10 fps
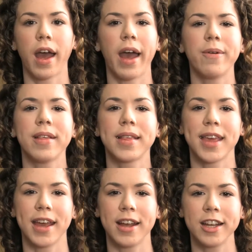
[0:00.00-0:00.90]
I was
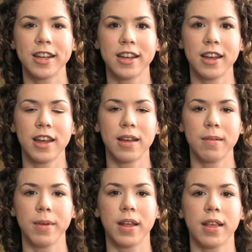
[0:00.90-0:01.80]
scared
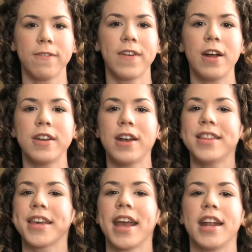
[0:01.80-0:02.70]
because I found out
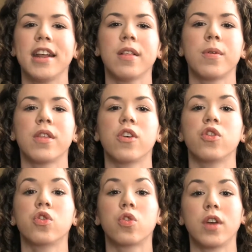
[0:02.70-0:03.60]
that Canada is one of the
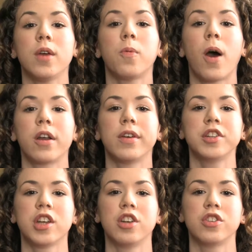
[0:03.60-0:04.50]
3
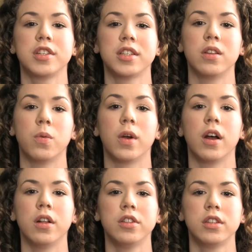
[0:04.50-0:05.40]
water-rich countries in the
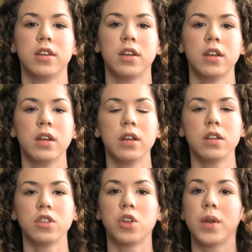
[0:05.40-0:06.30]
world.
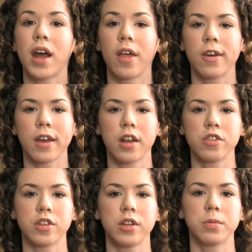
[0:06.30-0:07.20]
So when other
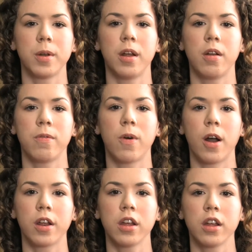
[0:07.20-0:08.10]
countries run out of
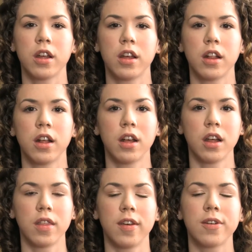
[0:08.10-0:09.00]
water,
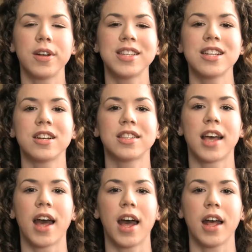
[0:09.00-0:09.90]
they're going to look
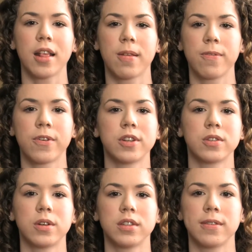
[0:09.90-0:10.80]
to us for a
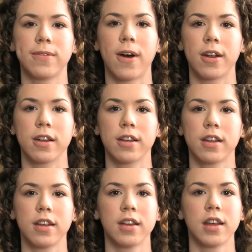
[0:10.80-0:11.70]
source of water.
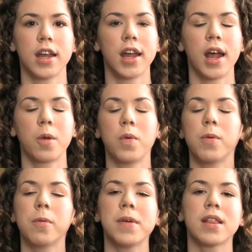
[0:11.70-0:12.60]
And we
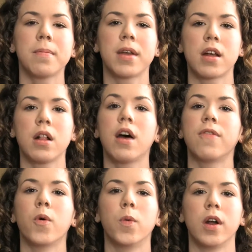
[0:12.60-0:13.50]
will be in the middle
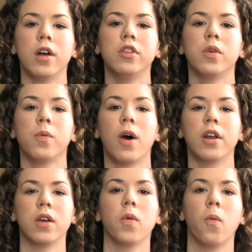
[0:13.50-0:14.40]
of a world
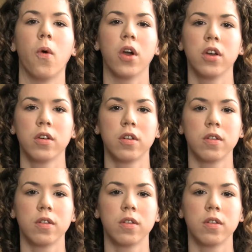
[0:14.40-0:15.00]
water war.